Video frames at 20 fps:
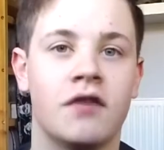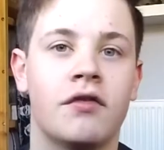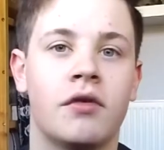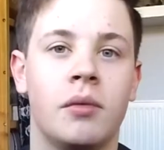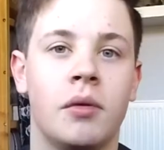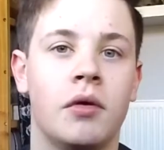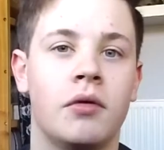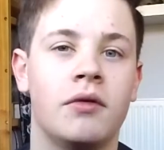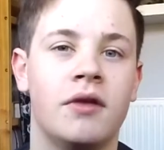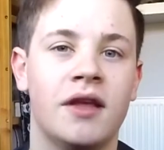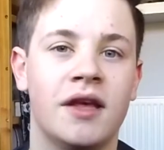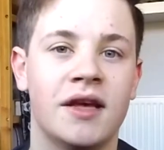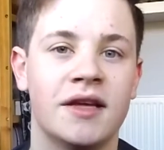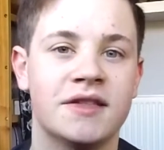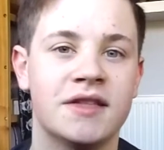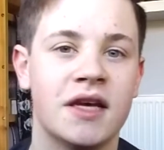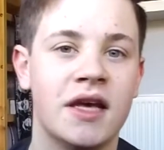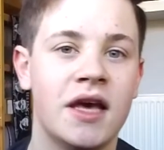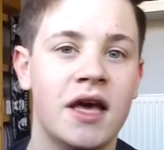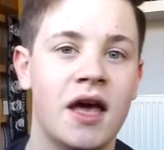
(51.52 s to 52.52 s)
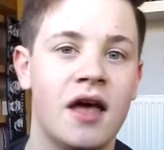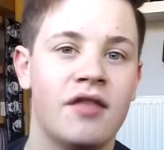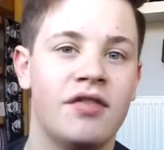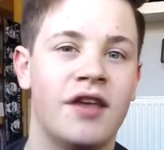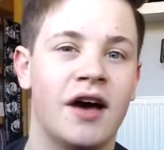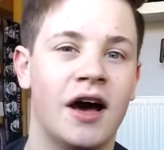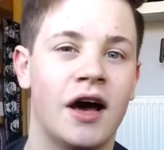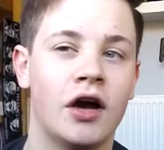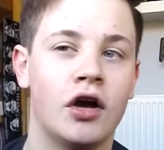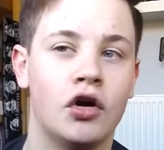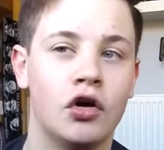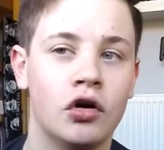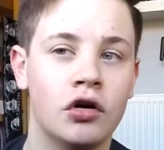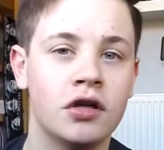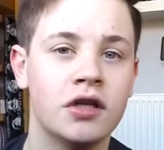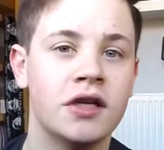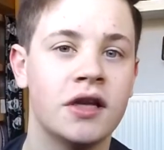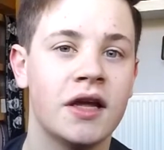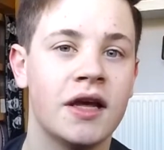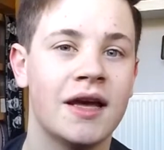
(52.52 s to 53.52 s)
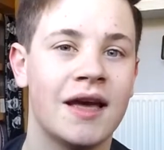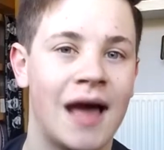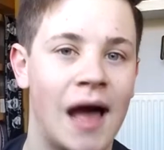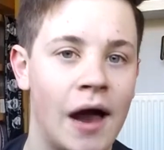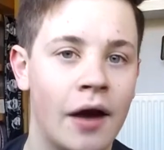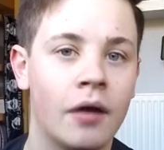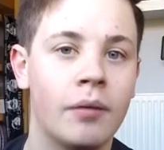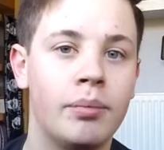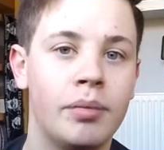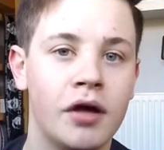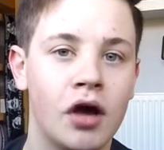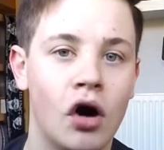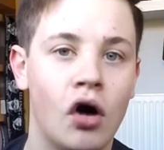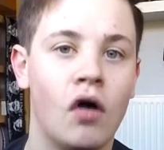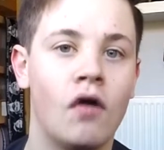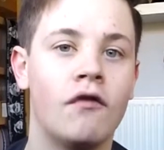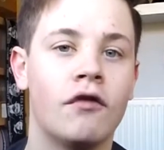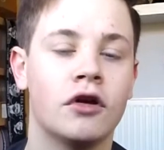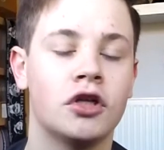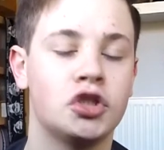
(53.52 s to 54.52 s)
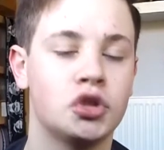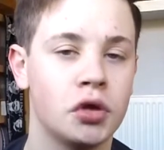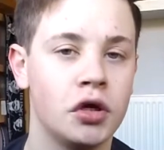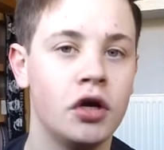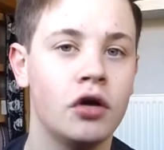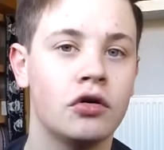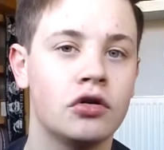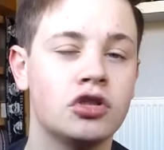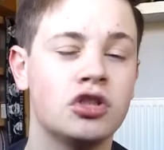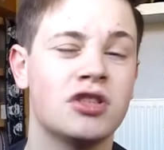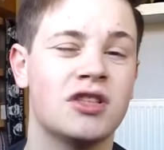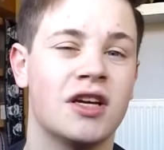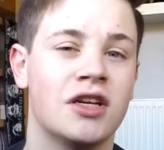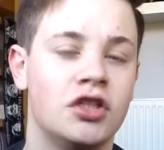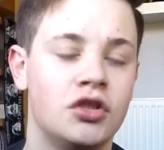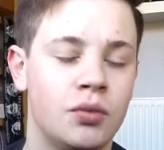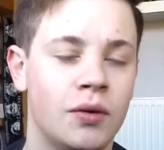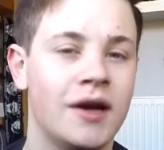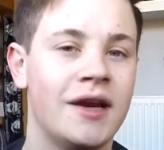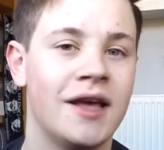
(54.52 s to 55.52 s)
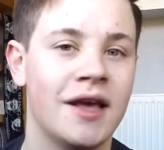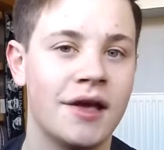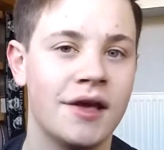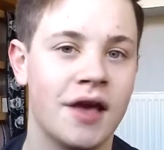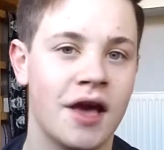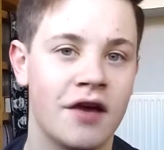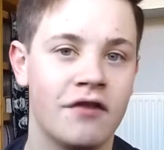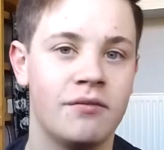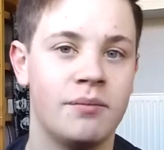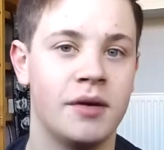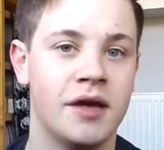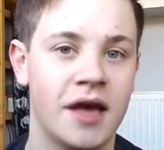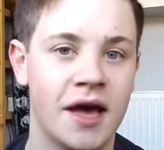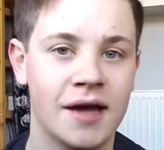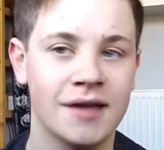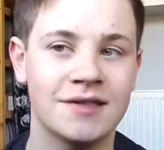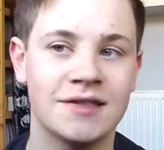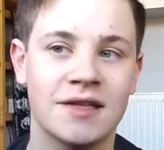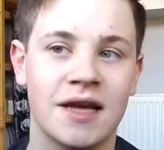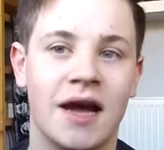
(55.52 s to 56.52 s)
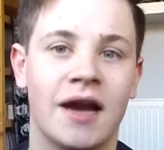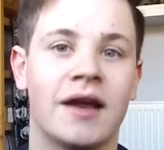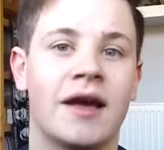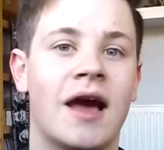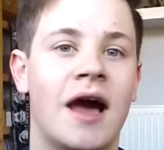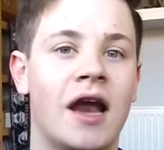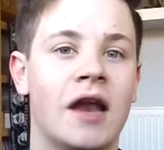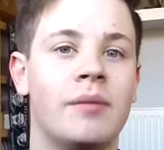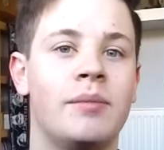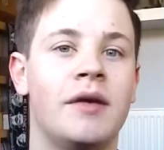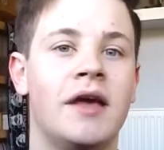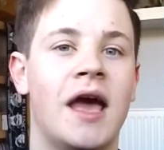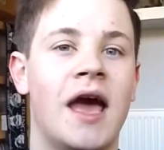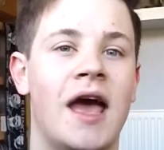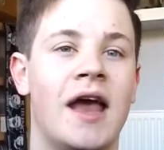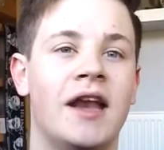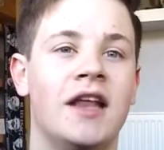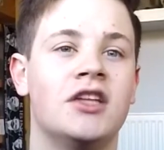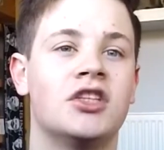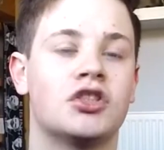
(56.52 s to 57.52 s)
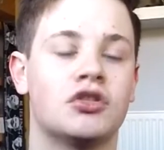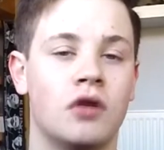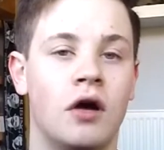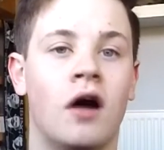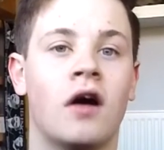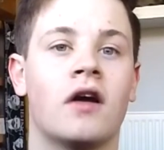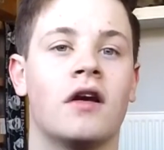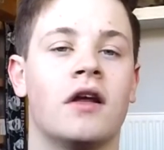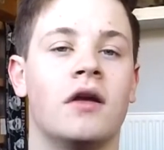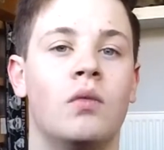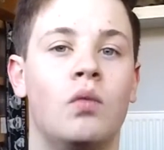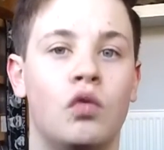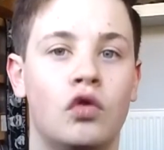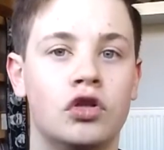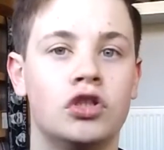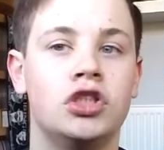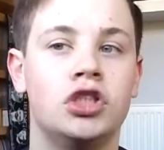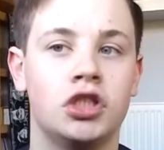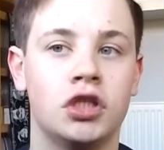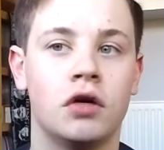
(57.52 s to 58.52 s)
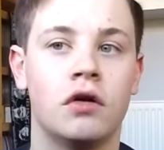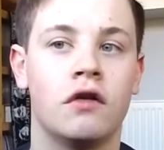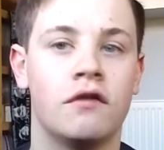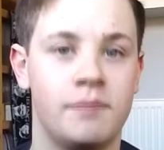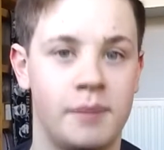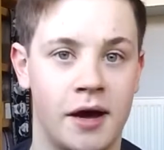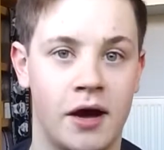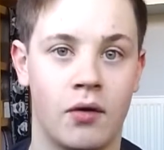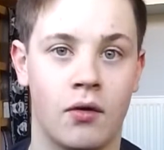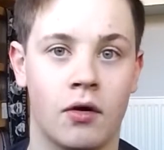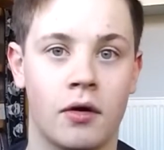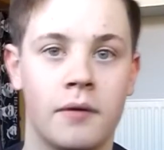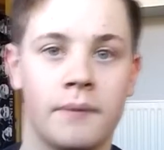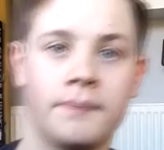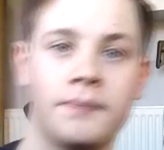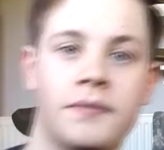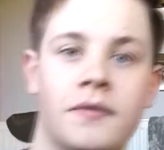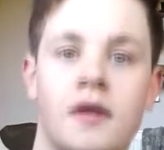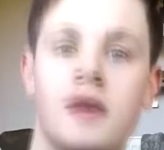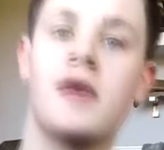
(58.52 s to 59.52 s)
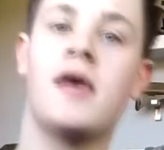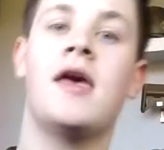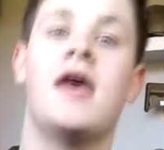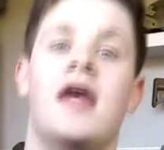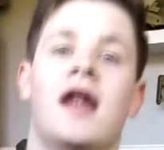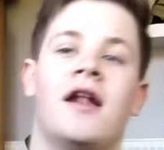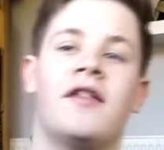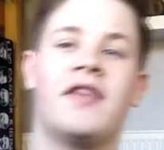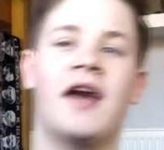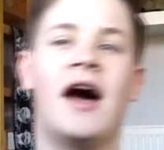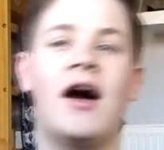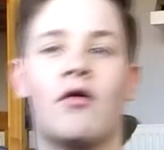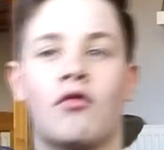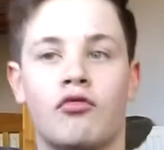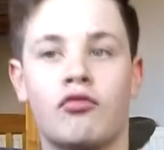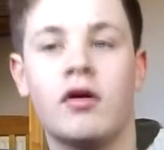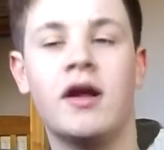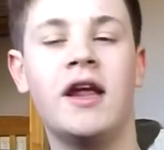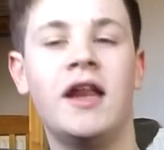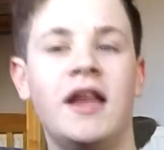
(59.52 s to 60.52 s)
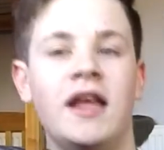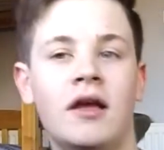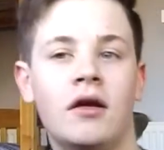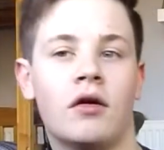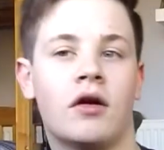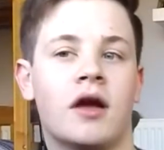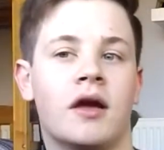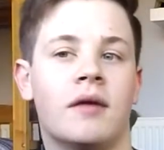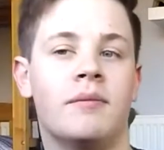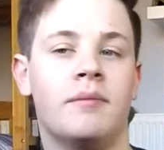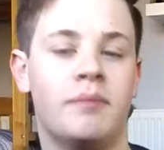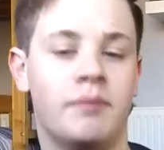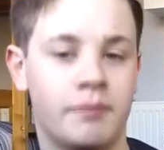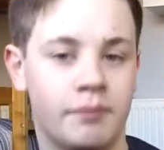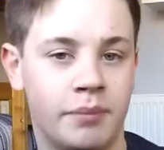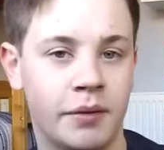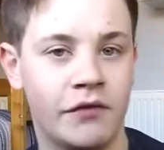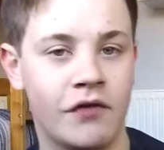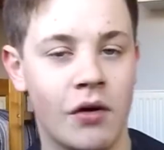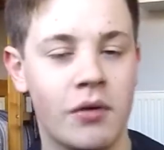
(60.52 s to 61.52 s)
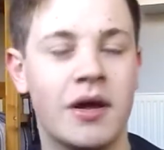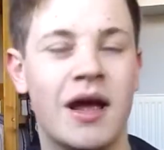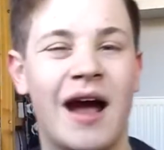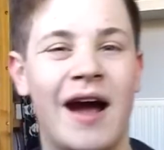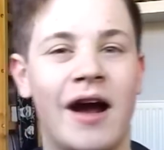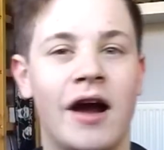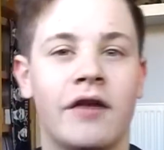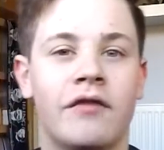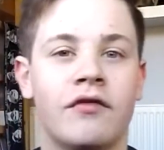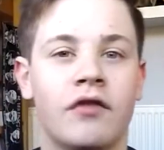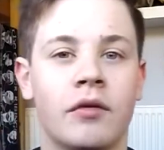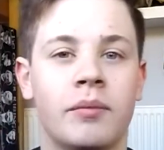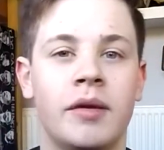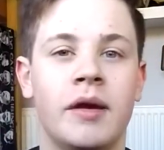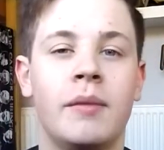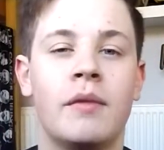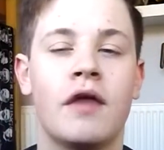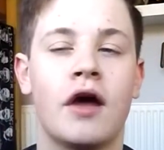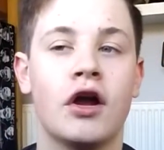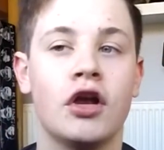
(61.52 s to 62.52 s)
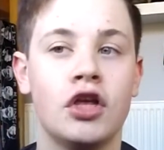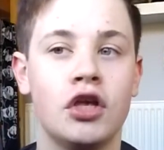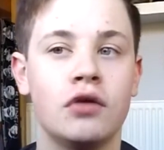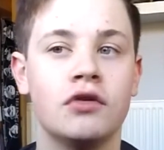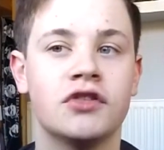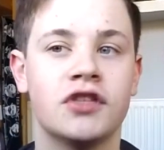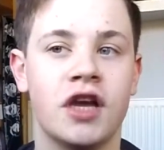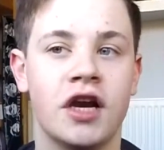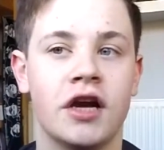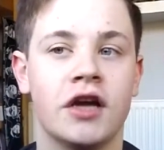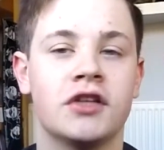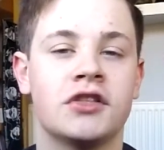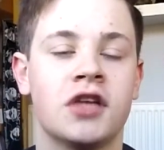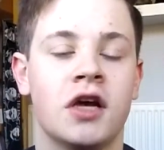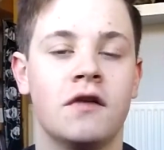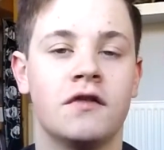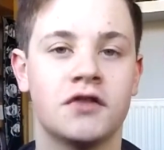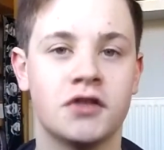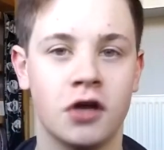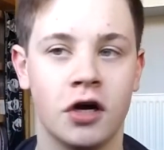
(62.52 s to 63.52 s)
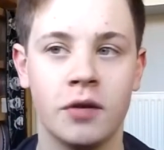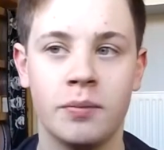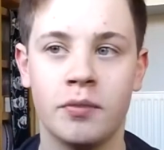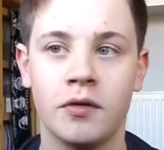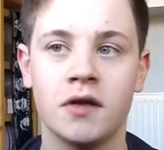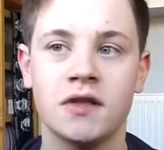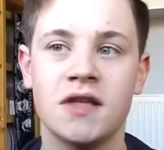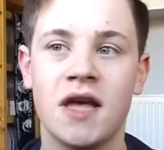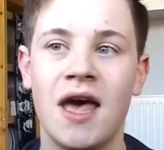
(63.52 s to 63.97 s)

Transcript: community is that a gun cannot be over 328 FPS and cannot be any stronger than 1 joule of power. Now that really can be very hard for people that are using airsoft snipers,